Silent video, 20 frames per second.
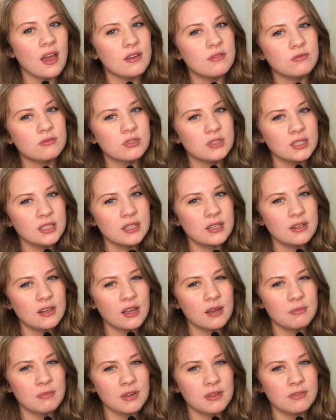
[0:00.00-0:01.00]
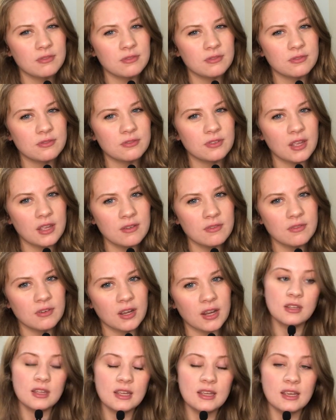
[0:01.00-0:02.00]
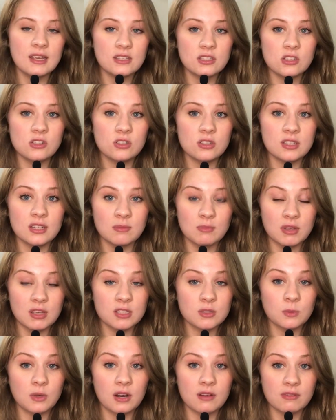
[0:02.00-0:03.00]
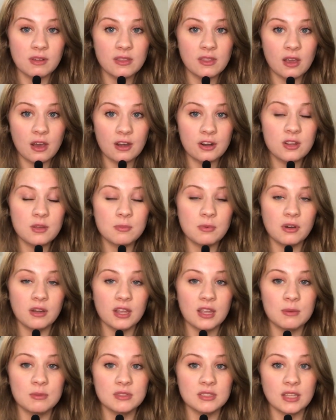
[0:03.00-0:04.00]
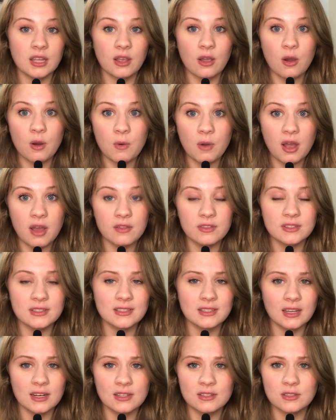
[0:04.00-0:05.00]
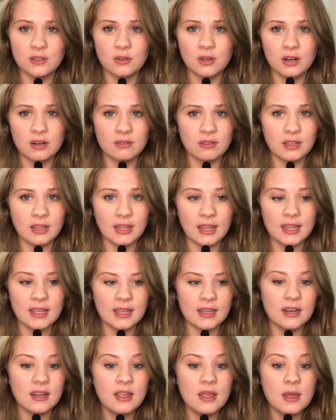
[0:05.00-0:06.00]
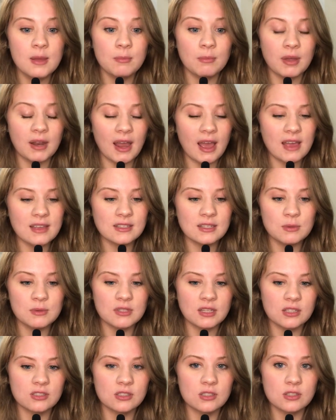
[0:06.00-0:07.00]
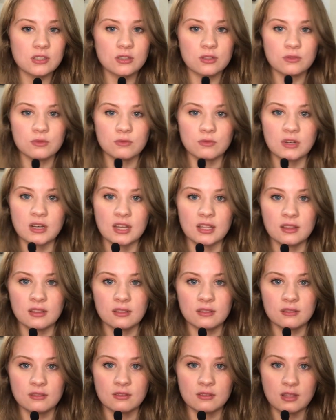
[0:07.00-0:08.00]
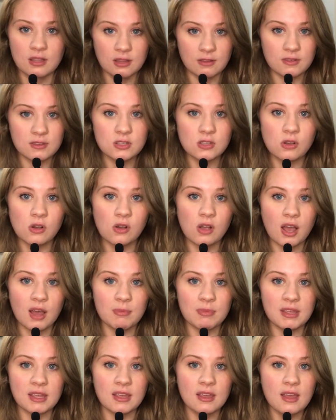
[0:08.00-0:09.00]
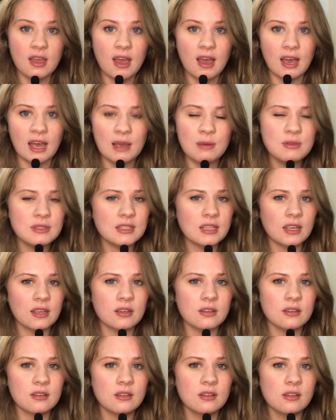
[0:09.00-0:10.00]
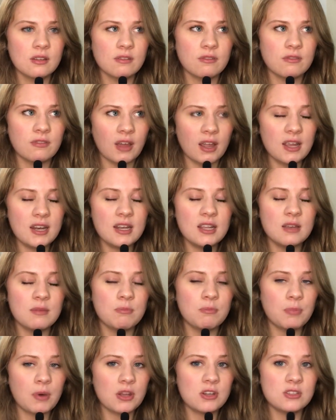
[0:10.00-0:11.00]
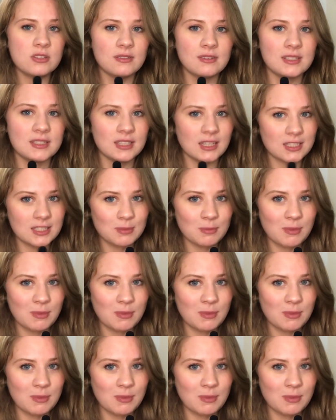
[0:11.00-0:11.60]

really not my favorite. It's interesting because when I read the audiobook, it was like, oh wow, this is getting so good. I really like it. But as I was actually just reading in the physical copy, I was like finding a bunch of sense